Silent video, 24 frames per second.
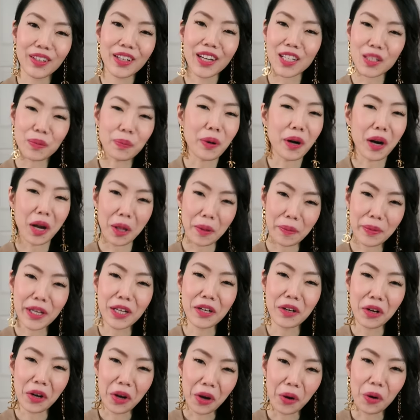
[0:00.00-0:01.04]
You guys probably
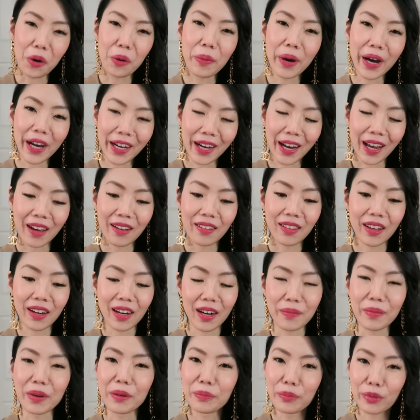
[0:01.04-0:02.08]
know by now that
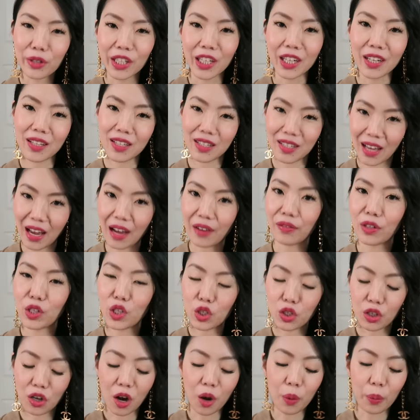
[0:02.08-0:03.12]
I'm a pretty savvy
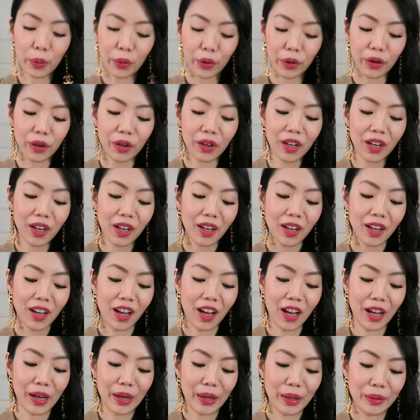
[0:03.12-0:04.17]
shopper
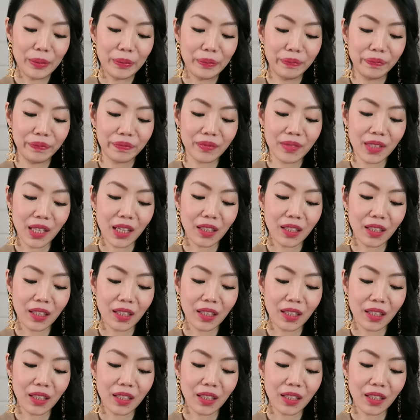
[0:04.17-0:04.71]
um,